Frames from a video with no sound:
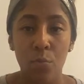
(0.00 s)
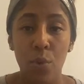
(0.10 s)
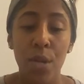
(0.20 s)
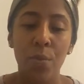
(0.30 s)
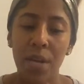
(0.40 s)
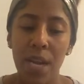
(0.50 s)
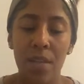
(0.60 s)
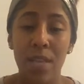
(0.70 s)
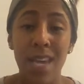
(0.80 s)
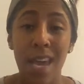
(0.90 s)
where you want to
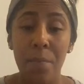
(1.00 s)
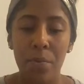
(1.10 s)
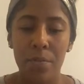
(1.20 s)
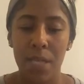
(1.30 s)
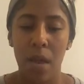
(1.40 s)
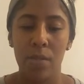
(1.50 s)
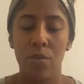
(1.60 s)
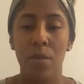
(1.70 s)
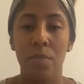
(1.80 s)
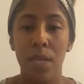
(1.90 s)
hear the apical sound is
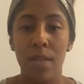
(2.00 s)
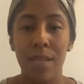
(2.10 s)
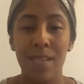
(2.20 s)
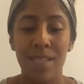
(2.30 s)
going to be the